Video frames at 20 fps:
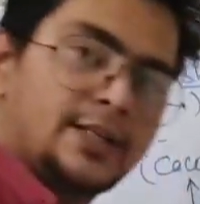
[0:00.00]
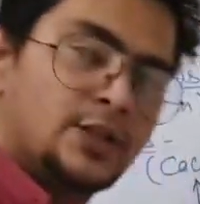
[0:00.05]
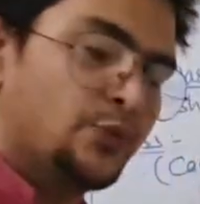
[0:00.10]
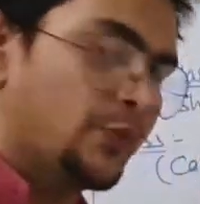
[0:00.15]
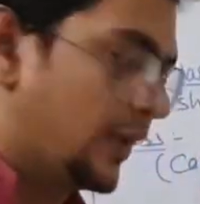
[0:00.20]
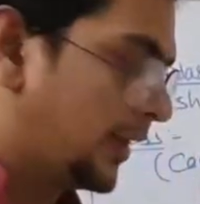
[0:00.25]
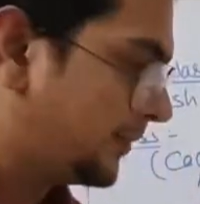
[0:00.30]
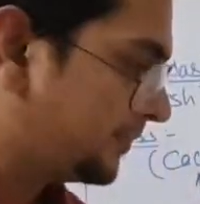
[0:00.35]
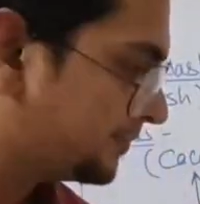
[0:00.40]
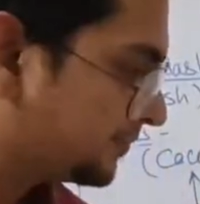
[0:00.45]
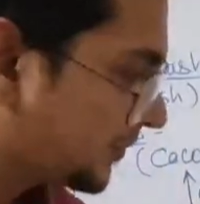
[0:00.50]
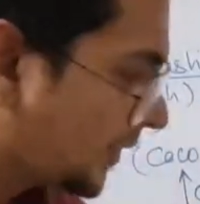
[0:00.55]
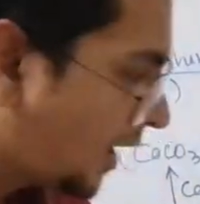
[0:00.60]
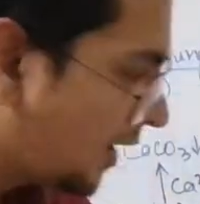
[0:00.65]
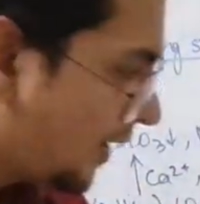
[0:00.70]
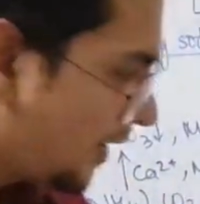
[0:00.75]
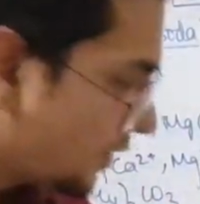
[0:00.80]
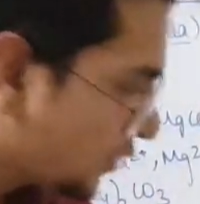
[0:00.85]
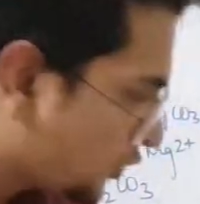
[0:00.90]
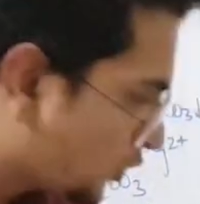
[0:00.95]
as well.
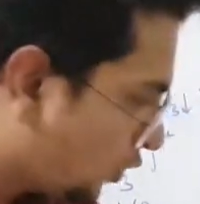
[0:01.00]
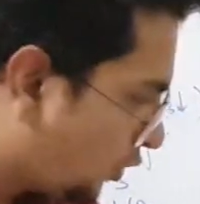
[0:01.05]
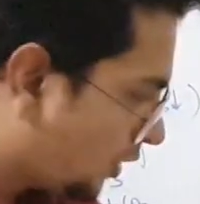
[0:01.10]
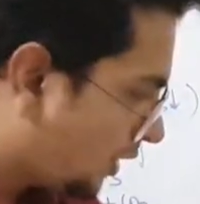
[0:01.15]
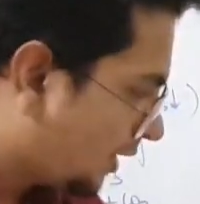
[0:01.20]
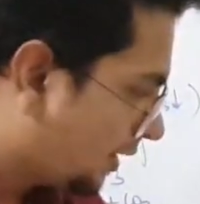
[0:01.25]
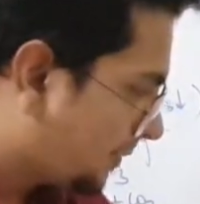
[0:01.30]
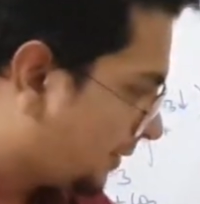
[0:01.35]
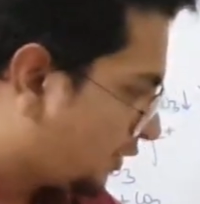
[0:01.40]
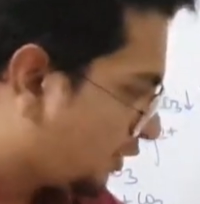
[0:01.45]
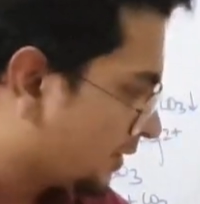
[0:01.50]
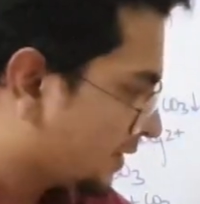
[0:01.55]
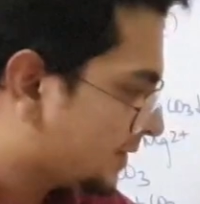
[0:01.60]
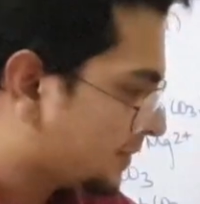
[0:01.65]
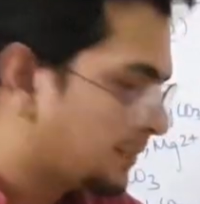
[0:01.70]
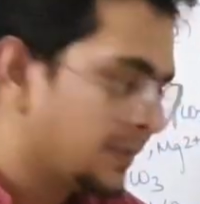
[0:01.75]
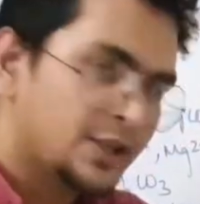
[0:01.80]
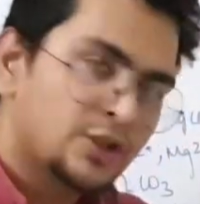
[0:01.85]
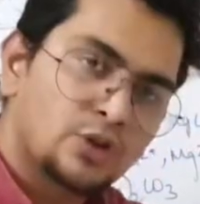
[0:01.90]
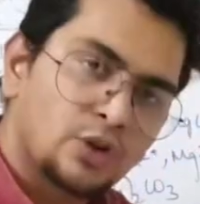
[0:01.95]
So uh, because
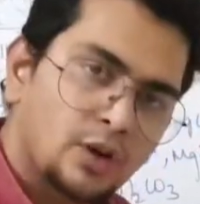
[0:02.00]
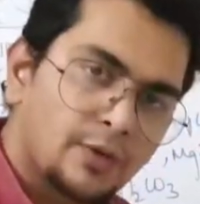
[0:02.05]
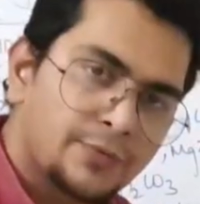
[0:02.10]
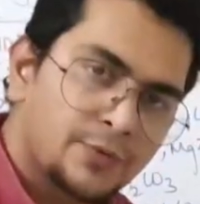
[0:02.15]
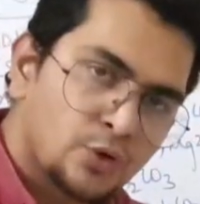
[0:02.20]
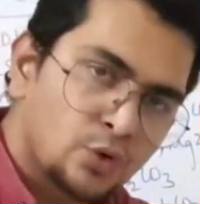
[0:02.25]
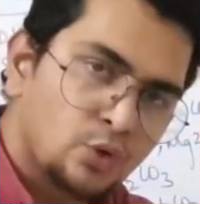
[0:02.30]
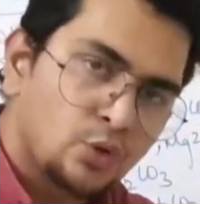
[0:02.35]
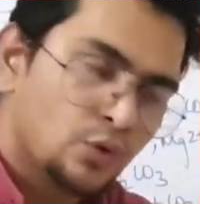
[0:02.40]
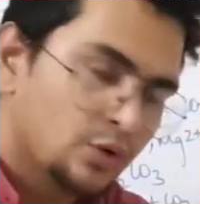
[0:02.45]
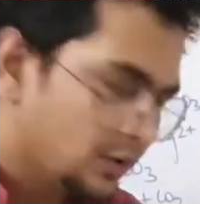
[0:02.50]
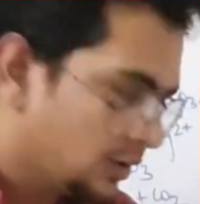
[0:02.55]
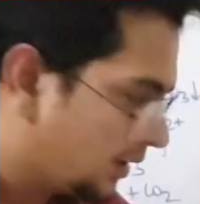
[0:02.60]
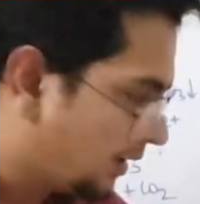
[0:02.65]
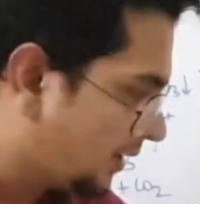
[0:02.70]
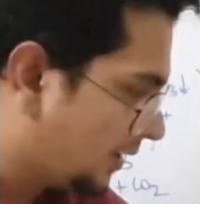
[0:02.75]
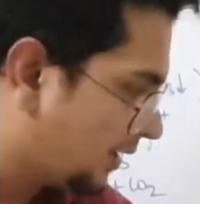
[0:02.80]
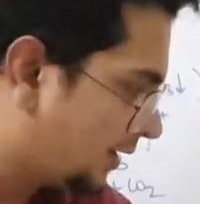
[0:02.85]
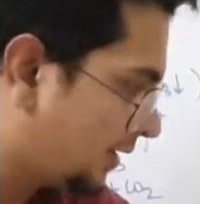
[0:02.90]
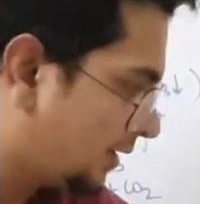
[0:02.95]
mixture of two
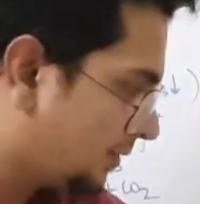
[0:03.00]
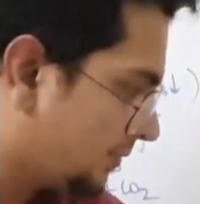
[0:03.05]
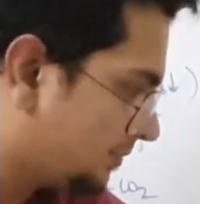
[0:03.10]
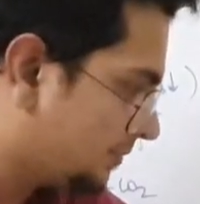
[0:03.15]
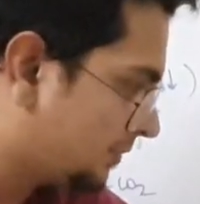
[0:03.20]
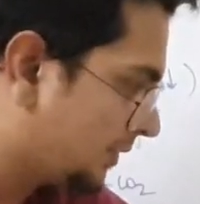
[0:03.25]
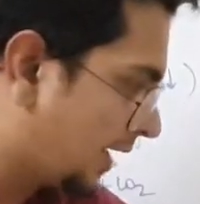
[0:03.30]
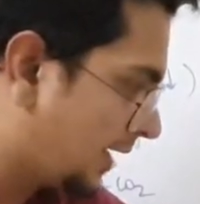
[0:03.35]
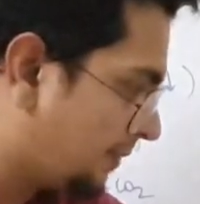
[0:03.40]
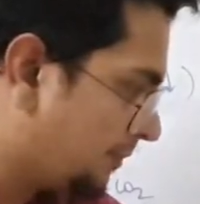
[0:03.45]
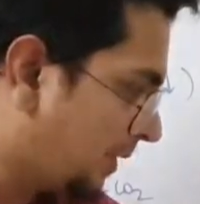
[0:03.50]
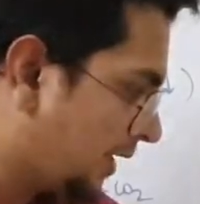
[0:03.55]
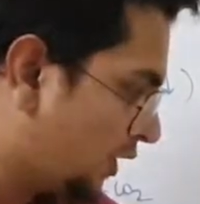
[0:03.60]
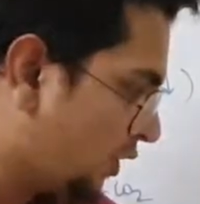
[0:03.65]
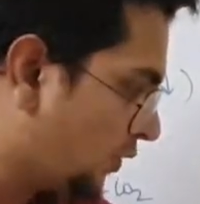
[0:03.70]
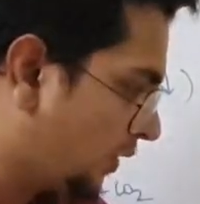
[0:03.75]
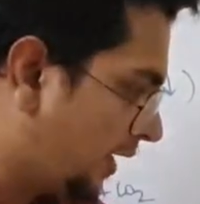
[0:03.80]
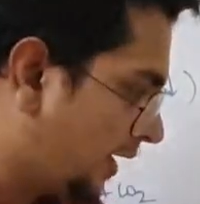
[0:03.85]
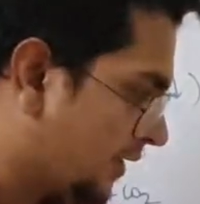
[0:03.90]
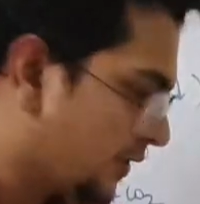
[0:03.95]
uh, like
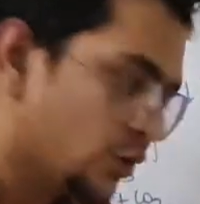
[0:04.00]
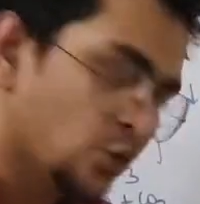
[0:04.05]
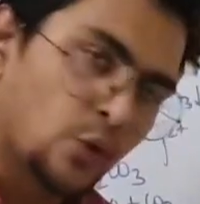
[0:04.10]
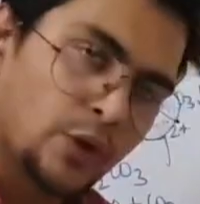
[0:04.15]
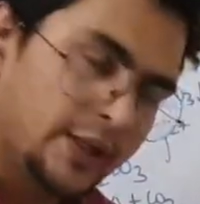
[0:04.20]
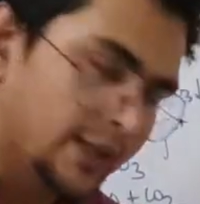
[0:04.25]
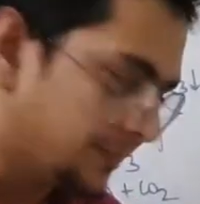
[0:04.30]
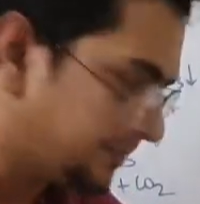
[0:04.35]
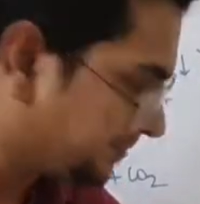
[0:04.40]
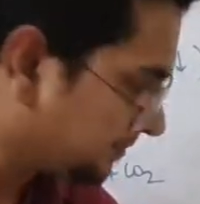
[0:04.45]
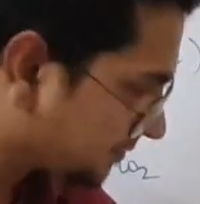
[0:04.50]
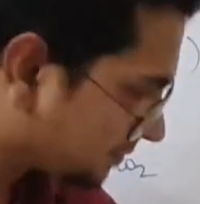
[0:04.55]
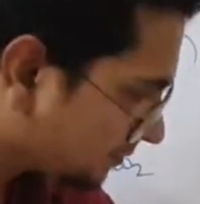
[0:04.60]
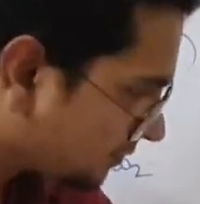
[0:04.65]
mercury and sodium.